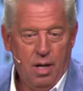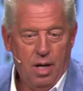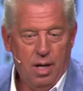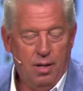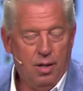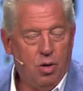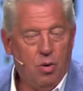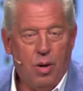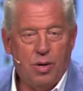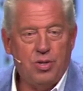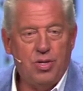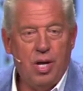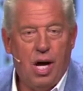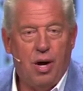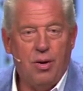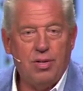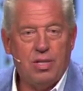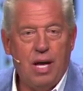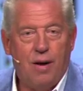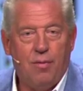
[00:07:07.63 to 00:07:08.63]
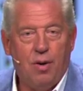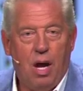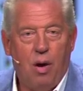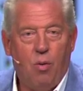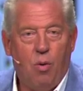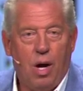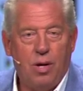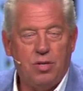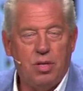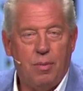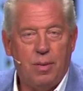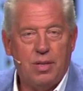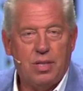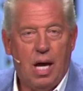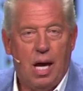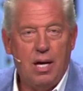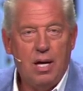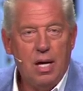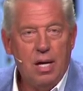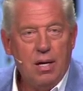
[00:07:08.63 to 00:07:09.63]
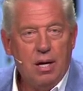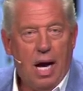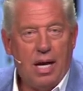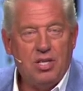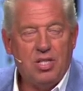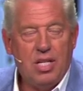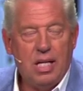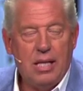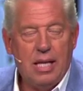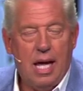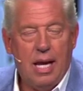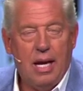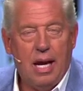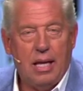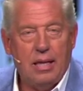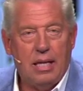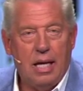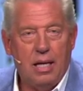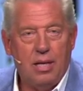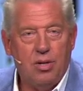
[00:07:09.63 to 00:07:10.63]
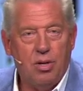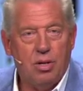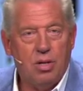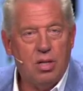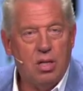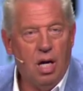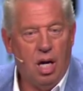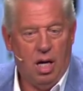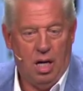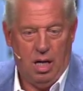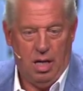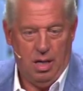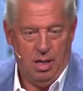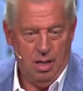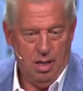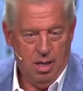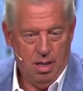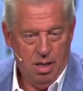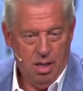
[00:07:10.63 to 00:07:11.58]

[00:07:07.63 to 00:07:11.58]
And the question I always have when I watch them is I see that and I think, dear God,